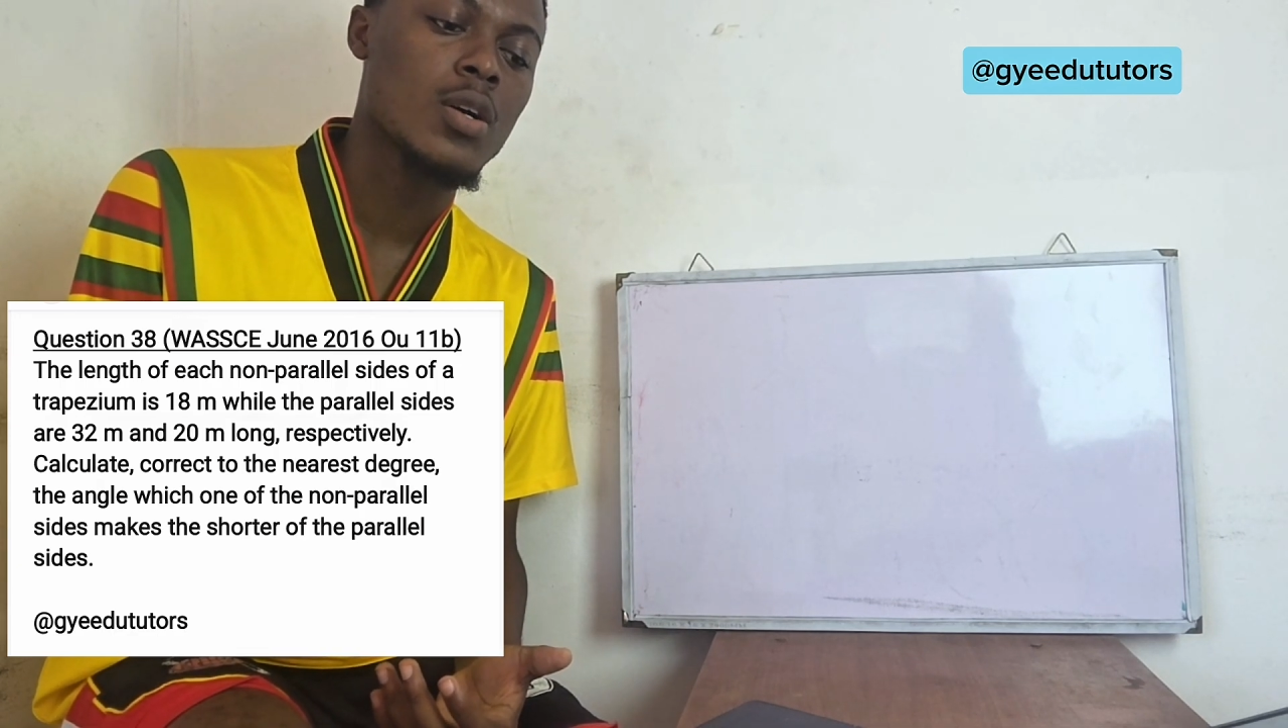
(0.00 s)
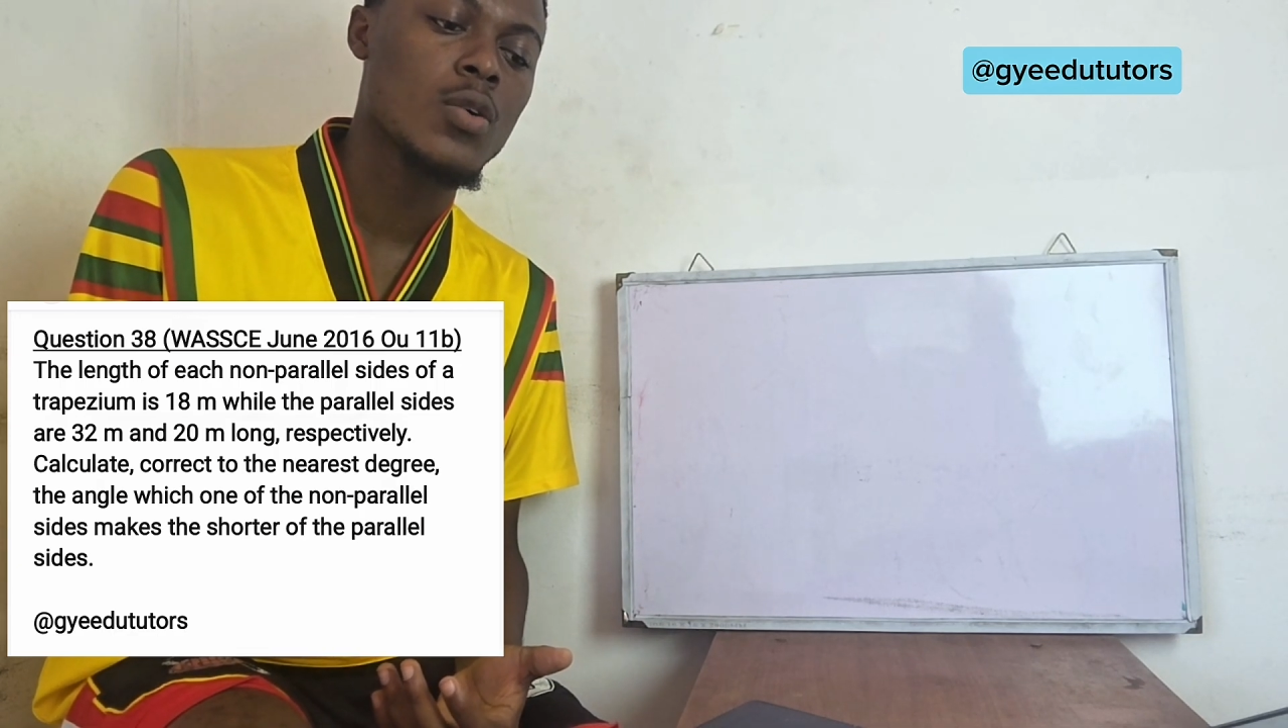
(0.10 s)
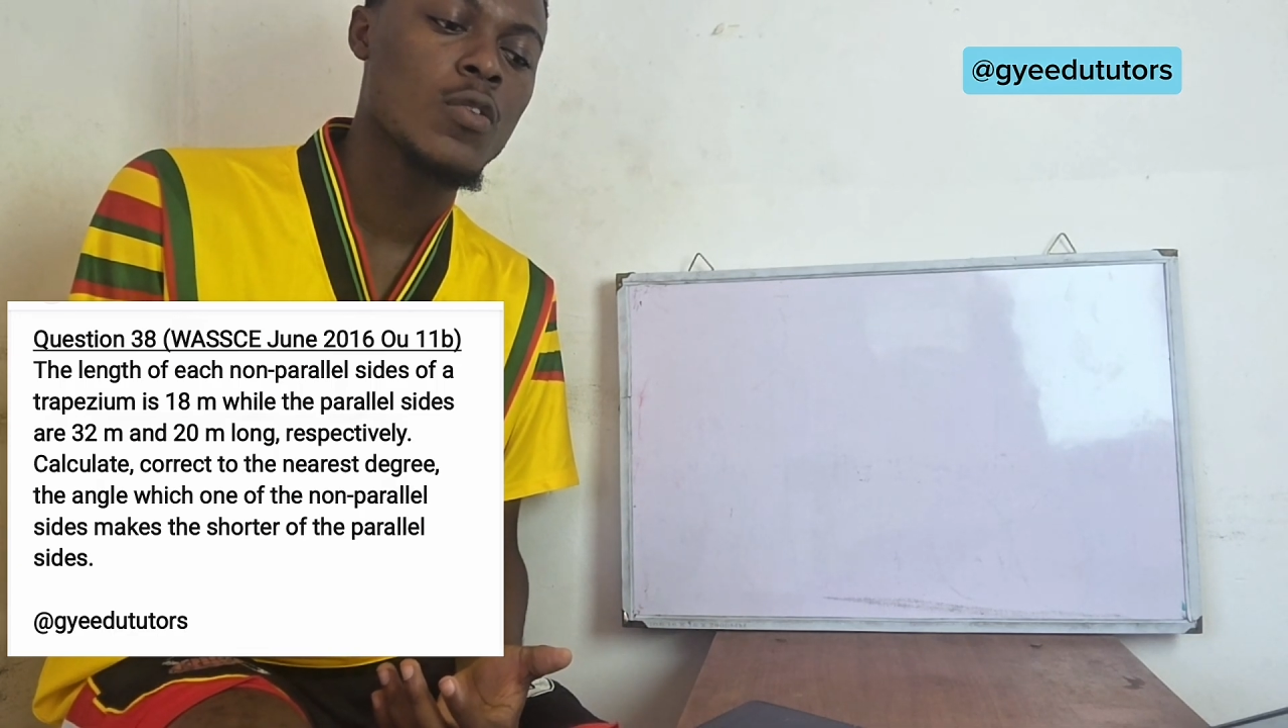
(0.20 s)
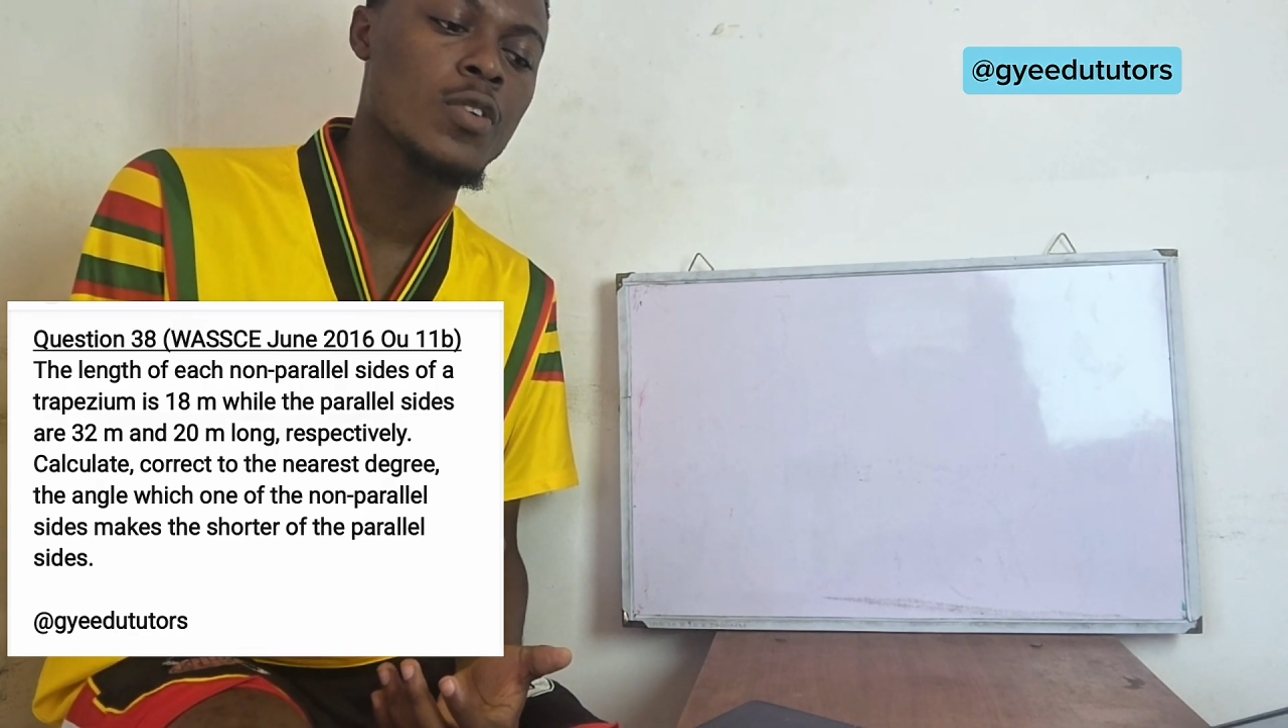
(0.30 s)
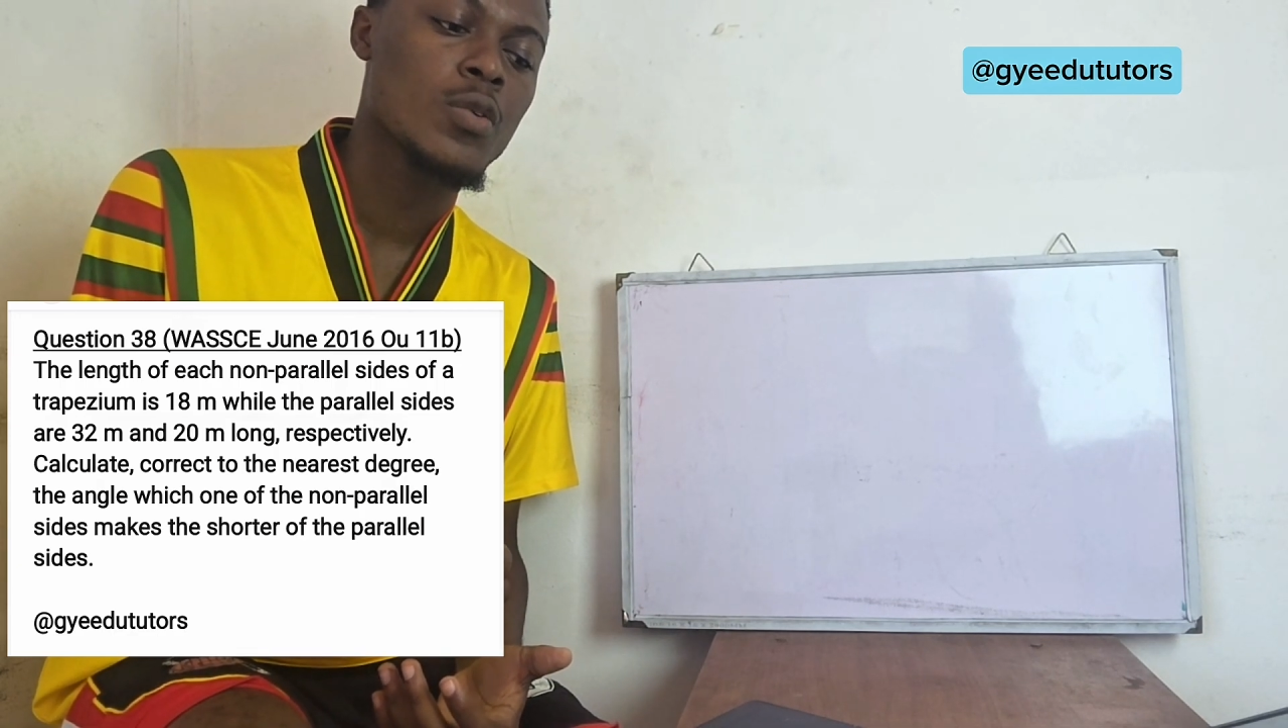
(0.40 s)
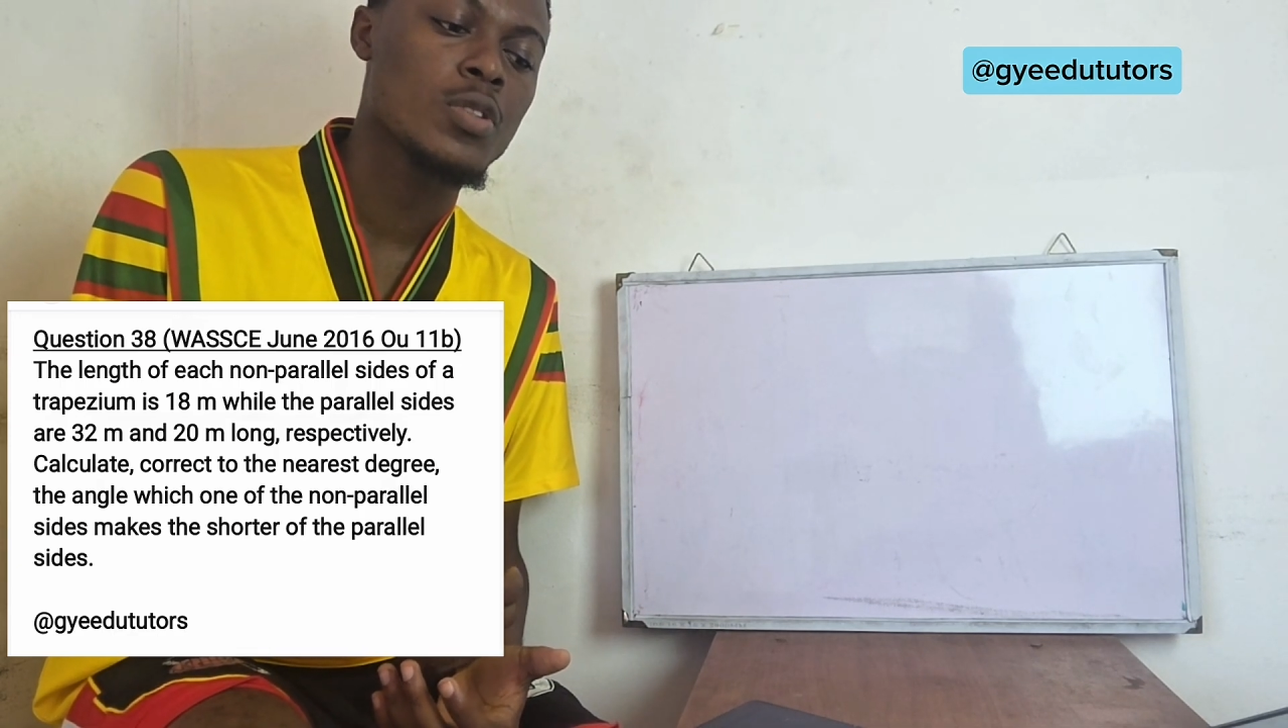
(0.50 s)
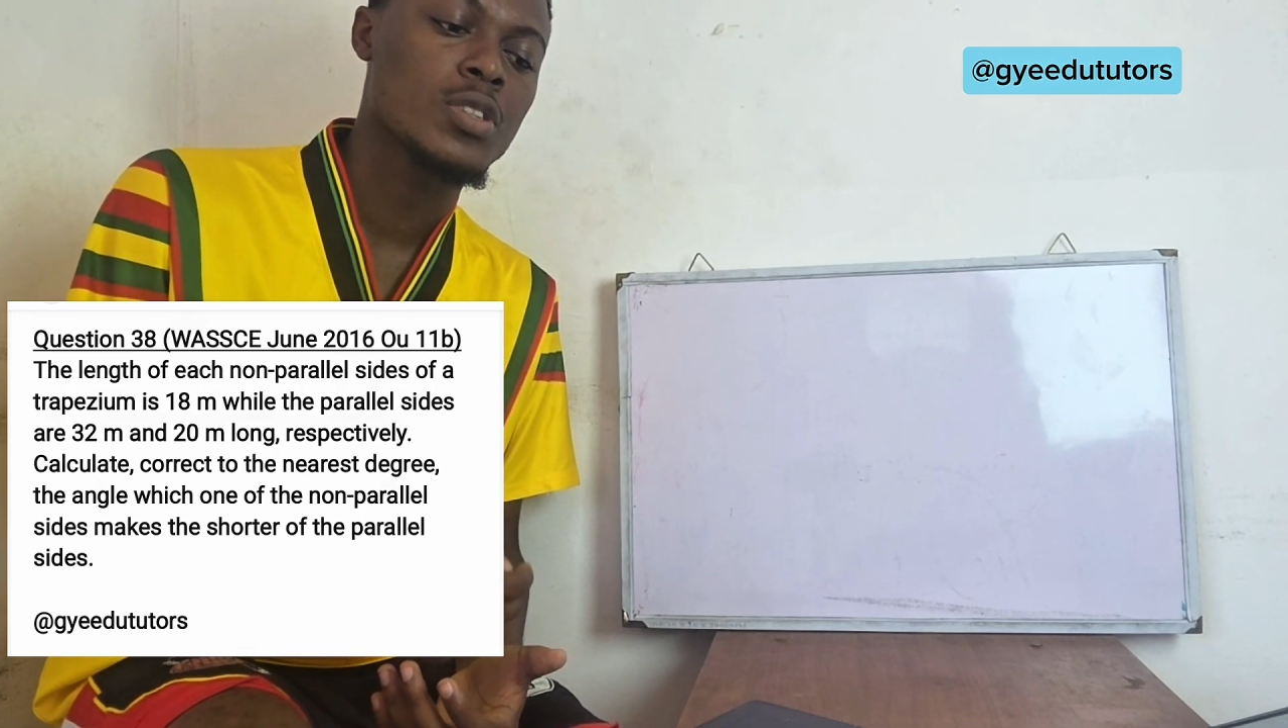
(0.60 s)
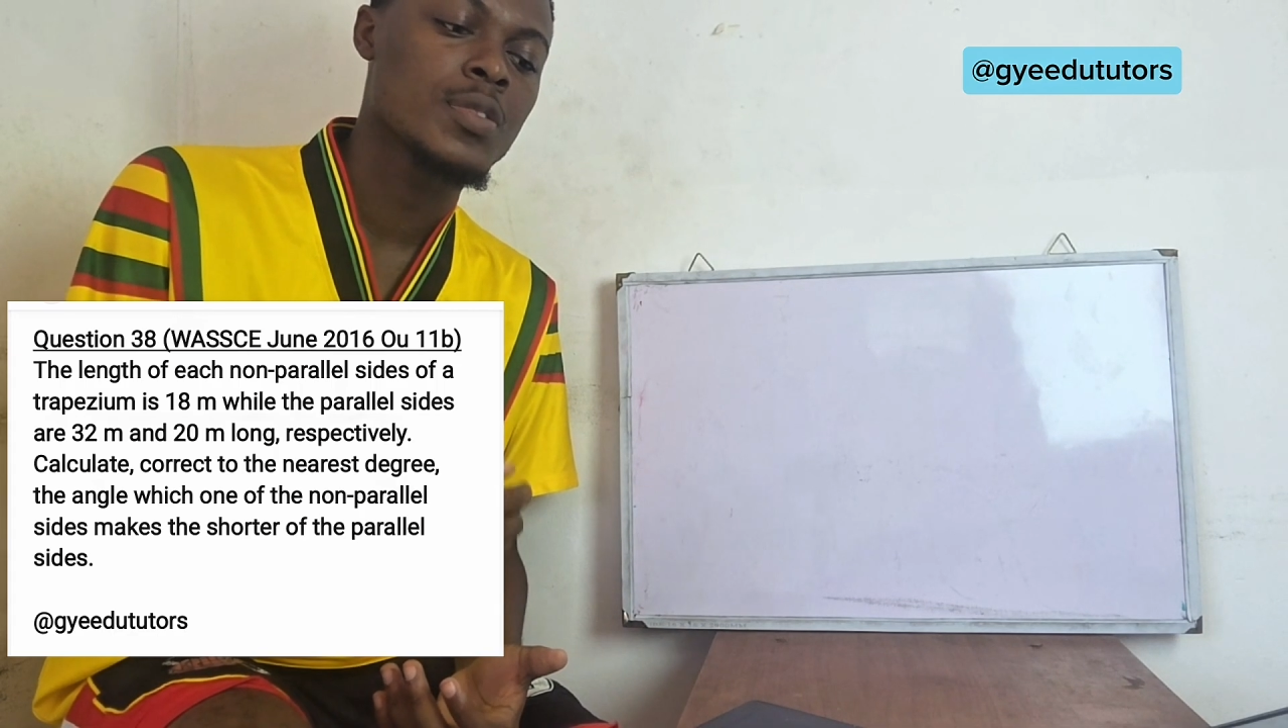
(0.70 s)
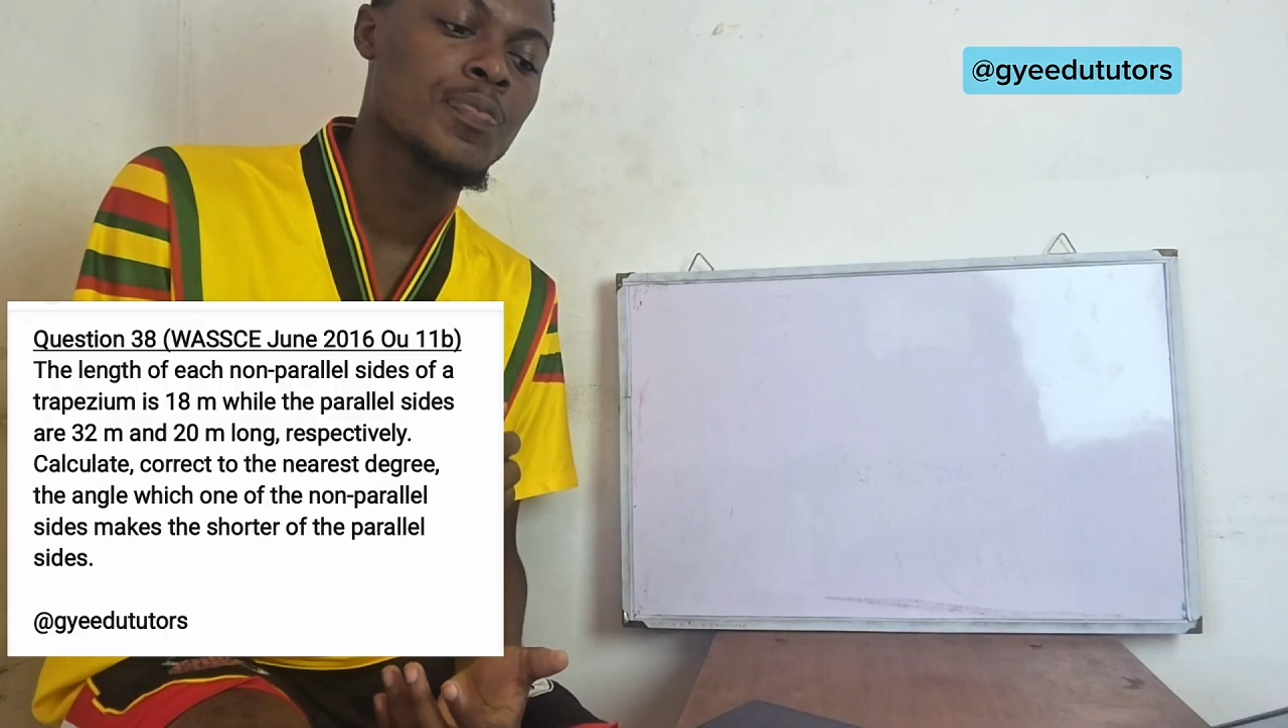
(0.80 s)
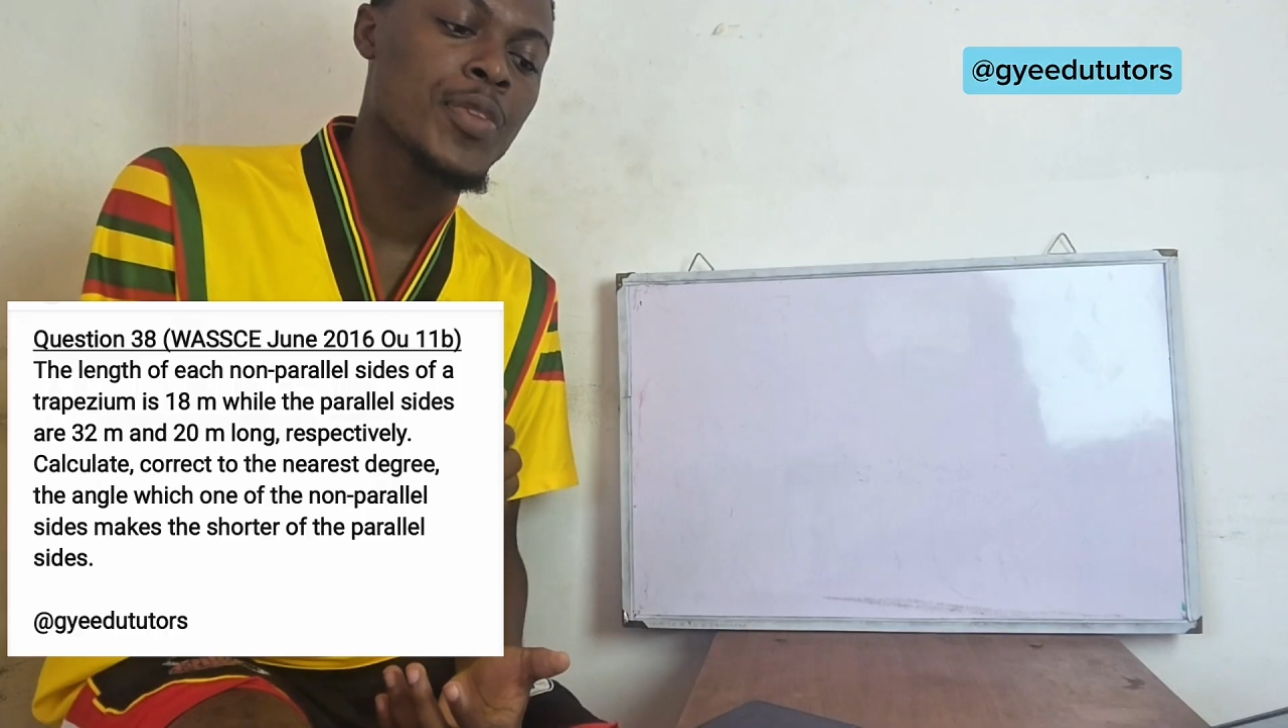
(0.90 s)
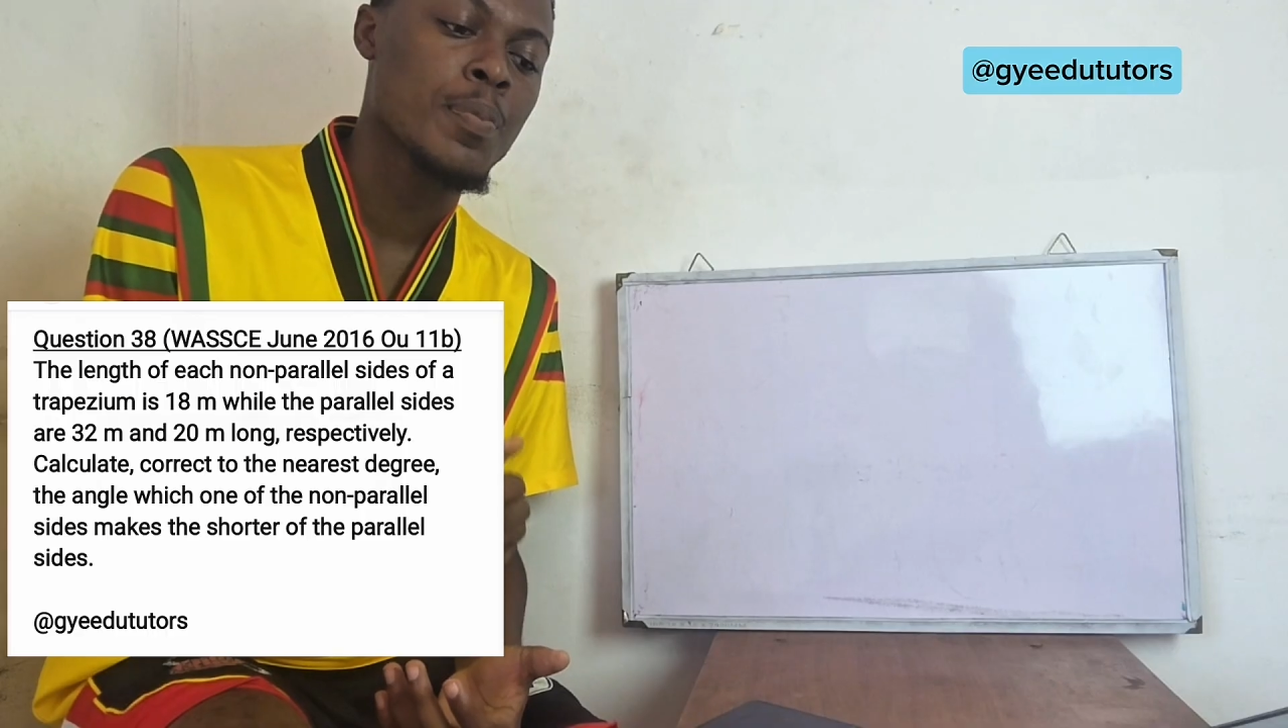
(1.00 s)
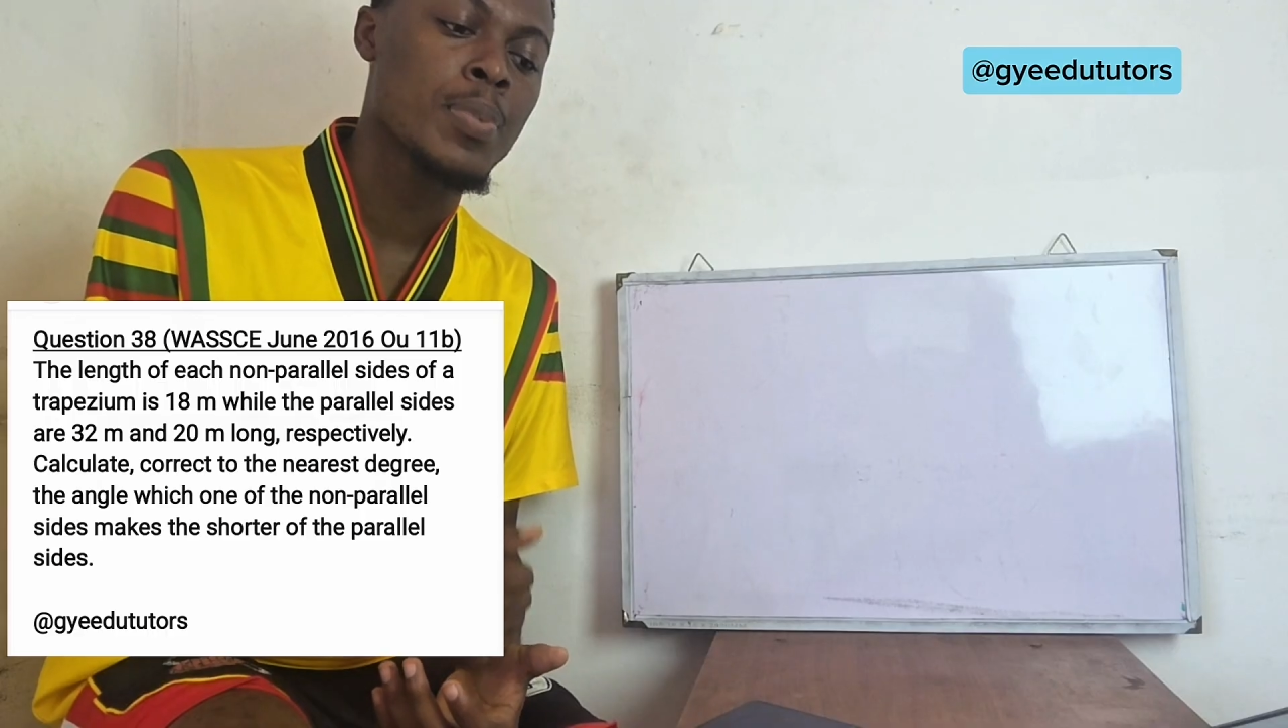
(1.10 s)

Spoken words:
of the